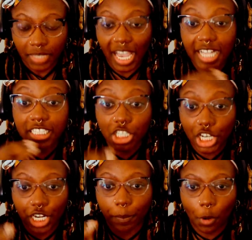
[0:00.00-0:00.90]
and
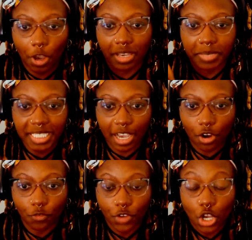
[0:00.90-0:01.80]
took it upon
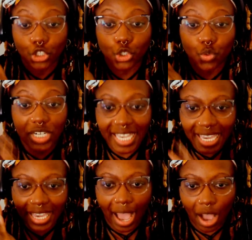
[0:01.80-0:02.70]
himself to
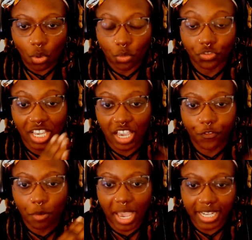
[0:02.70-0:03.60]
leak out the
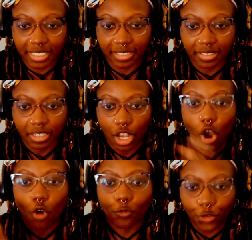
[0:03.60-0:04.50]
information
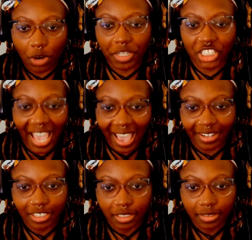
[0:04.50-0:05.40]
from the chat.
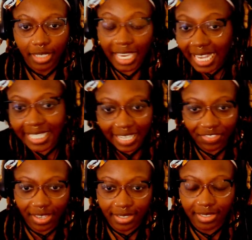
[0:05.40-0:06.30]
He did
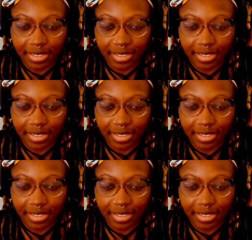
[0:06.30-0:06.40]
this.